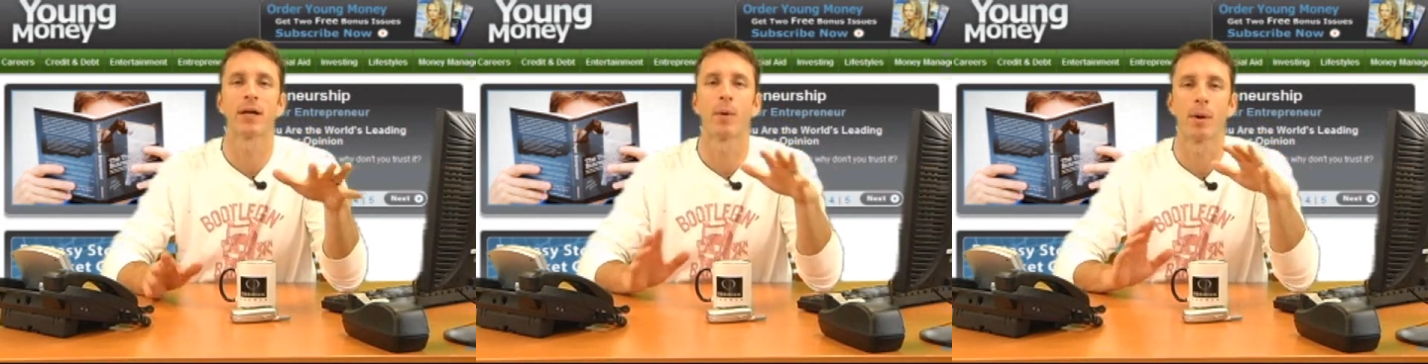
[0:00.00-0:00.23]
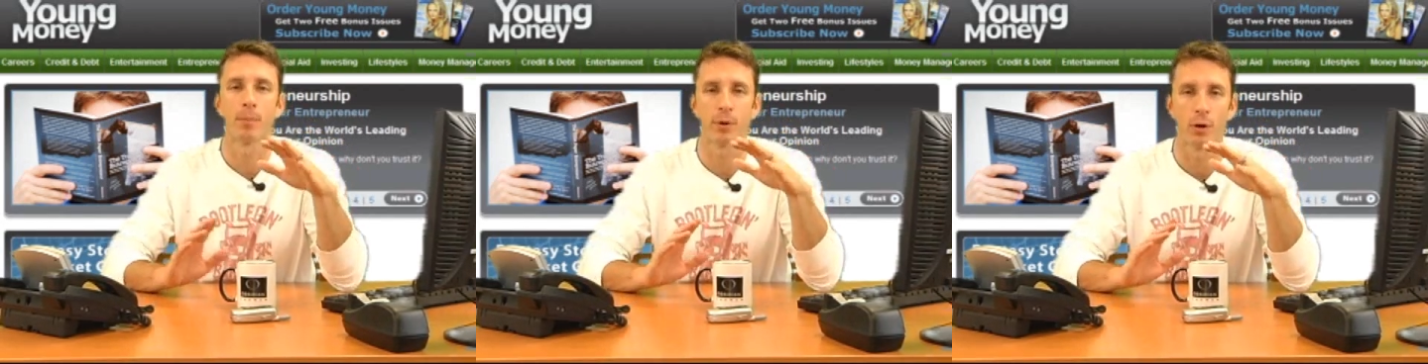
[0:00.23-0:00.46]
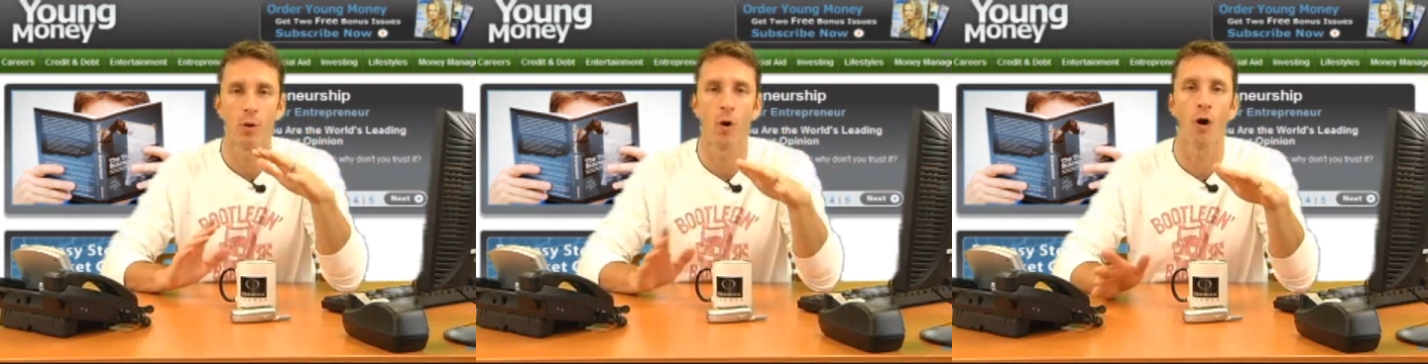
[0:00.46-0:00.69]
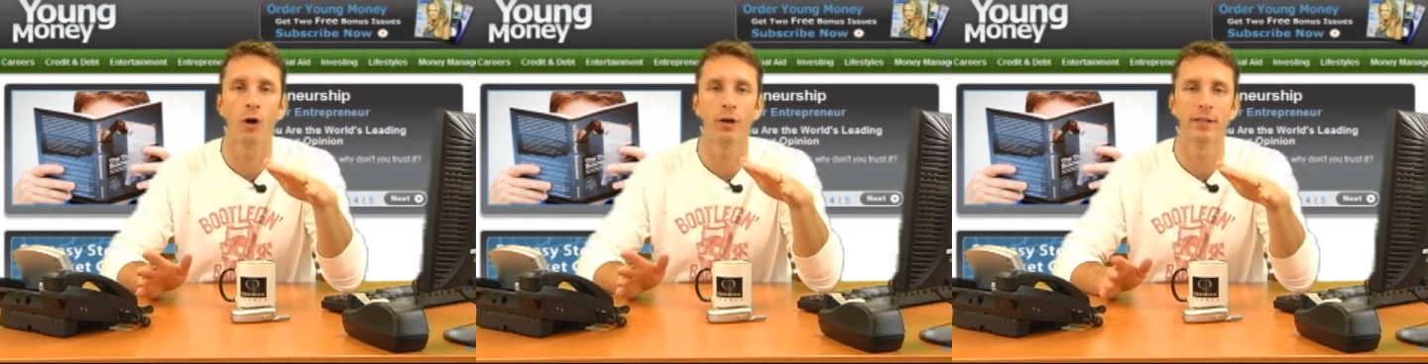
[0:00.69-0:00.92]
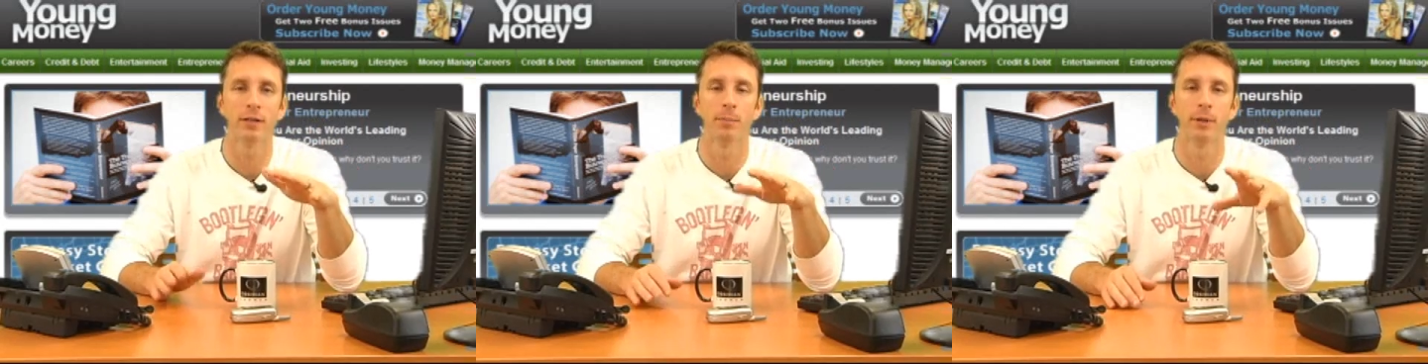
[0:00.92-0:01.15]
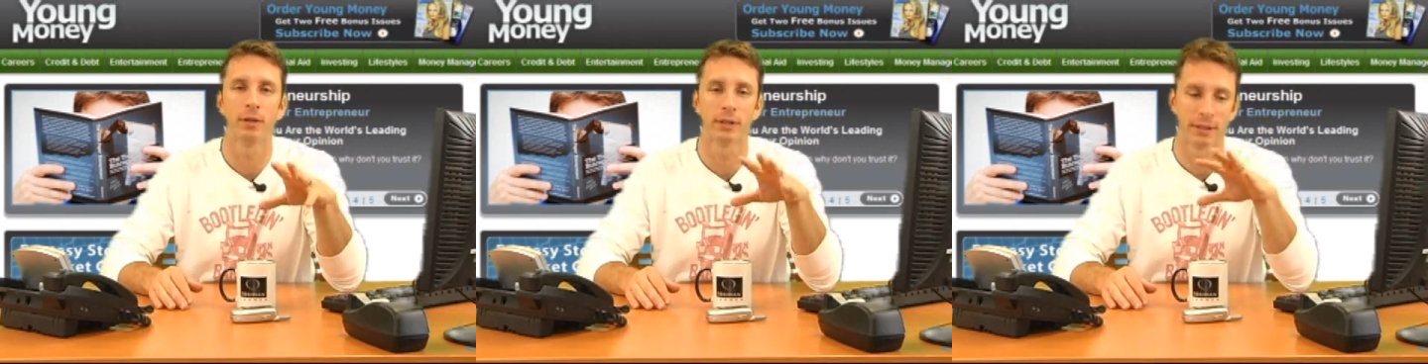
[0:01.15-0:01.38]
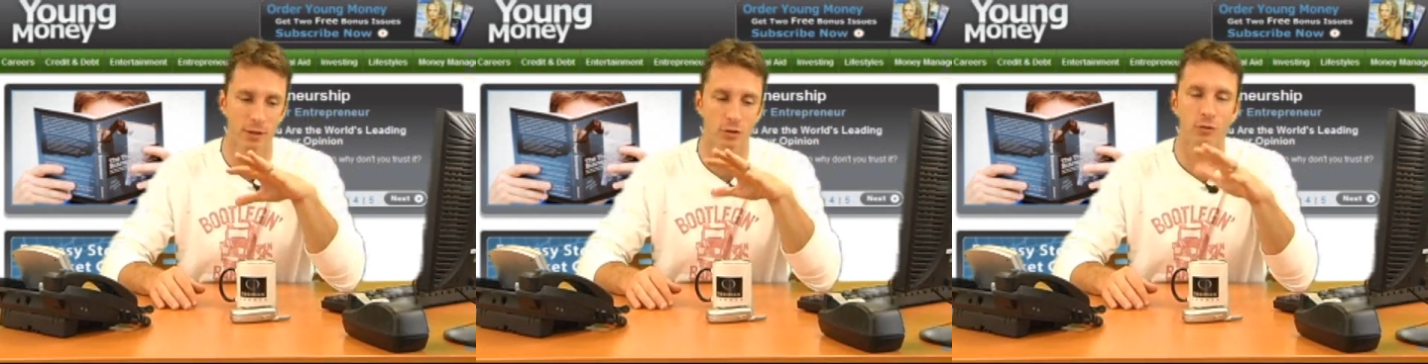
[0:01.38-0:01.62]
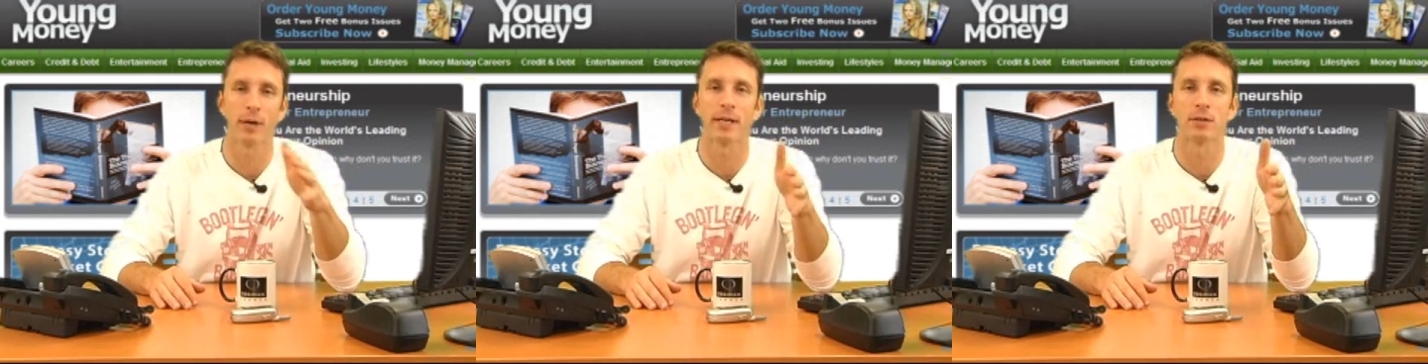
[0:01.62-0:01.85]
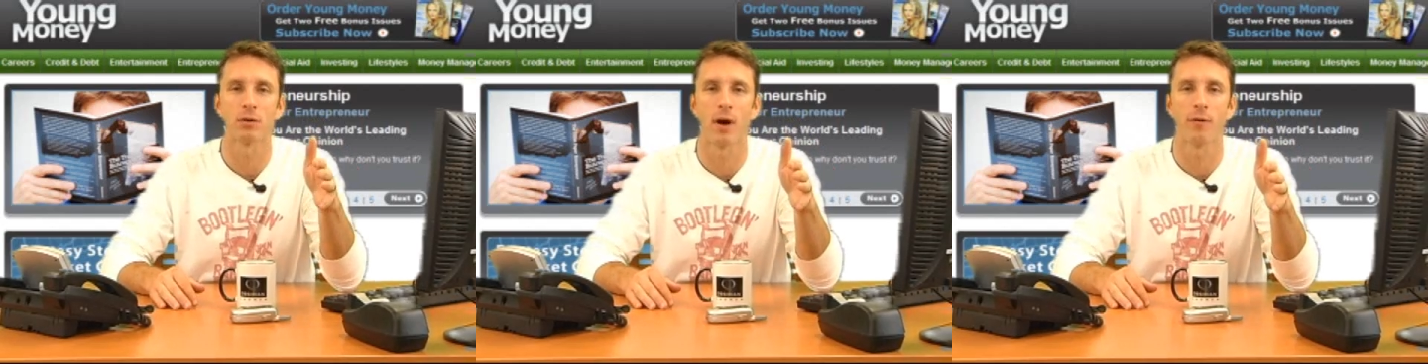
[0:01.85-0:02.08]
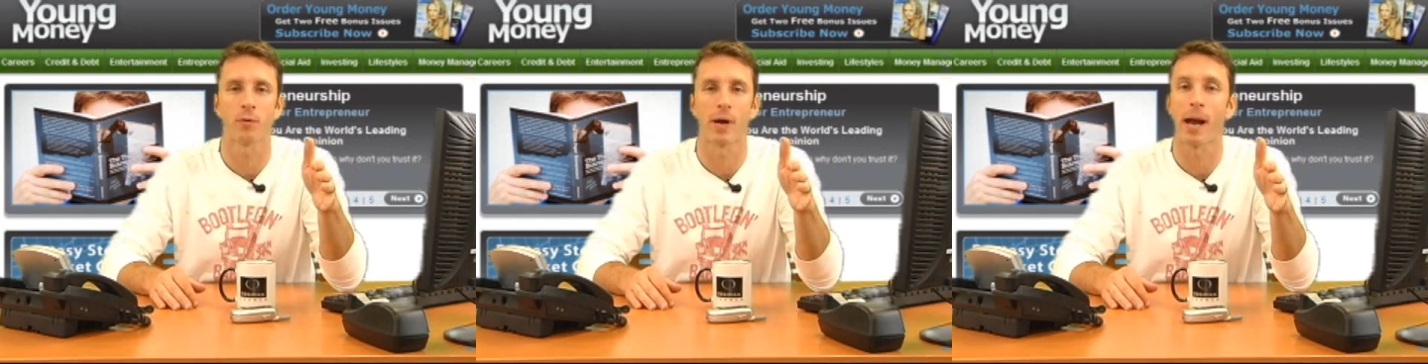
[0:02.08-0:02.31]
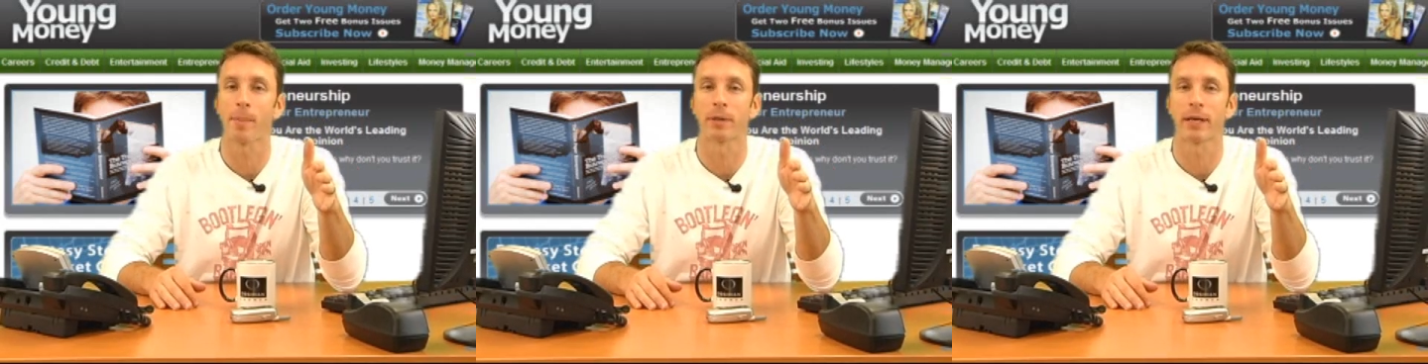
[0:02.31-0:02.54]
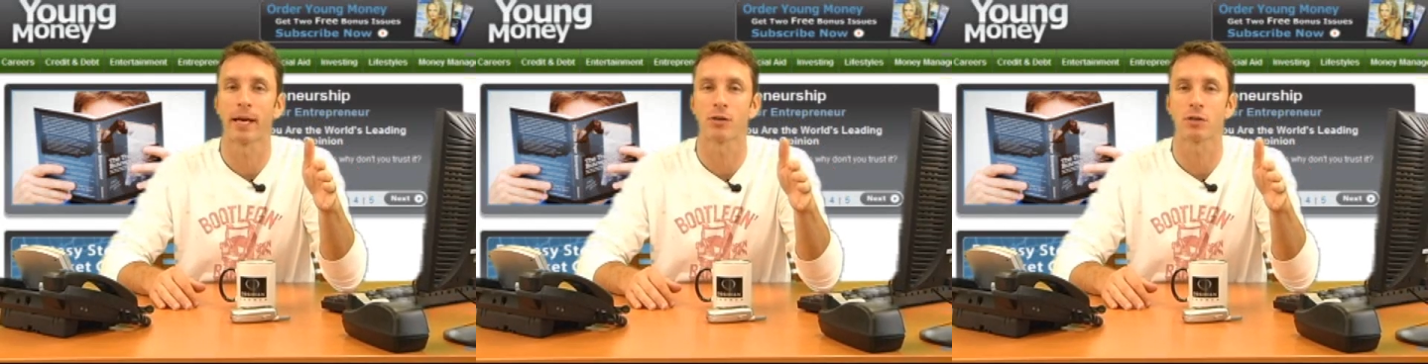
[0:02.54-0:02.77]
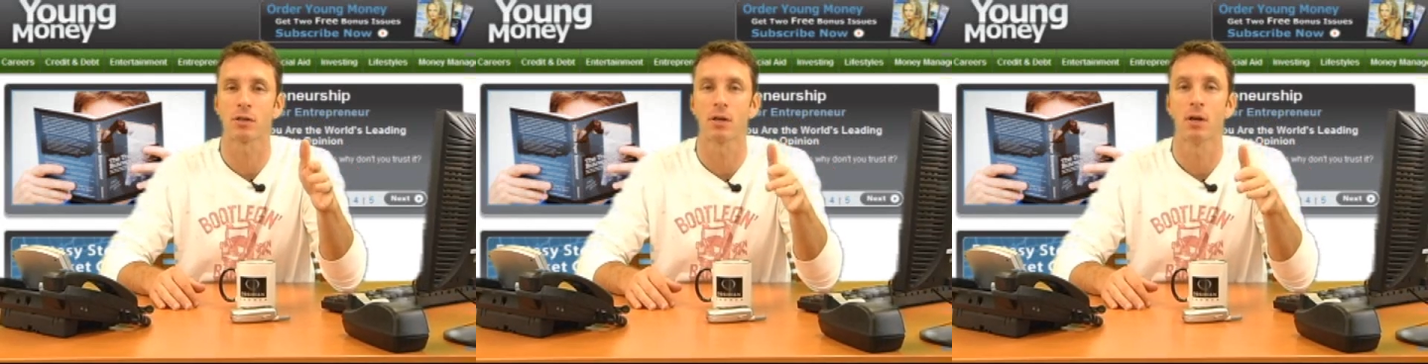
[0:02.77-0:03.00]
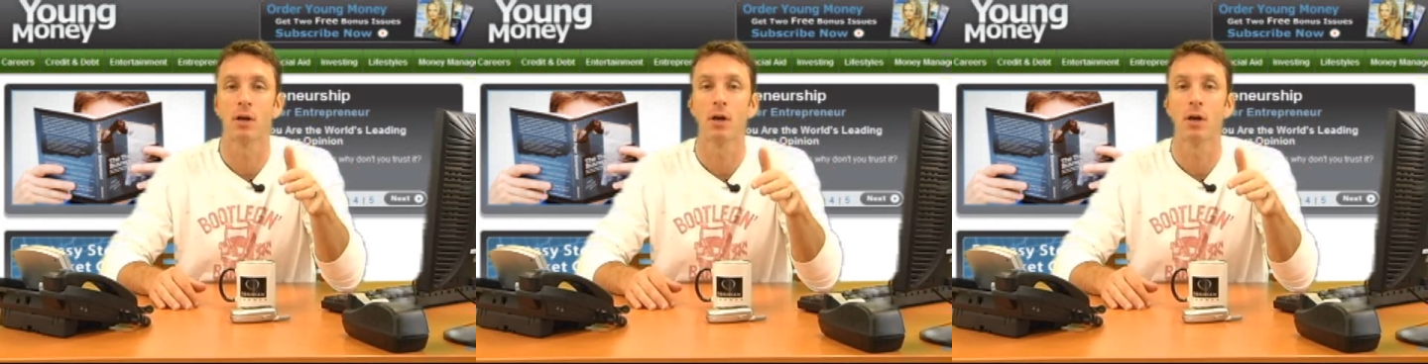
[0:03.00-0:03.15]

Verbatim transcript: I want to put it all into building this great software application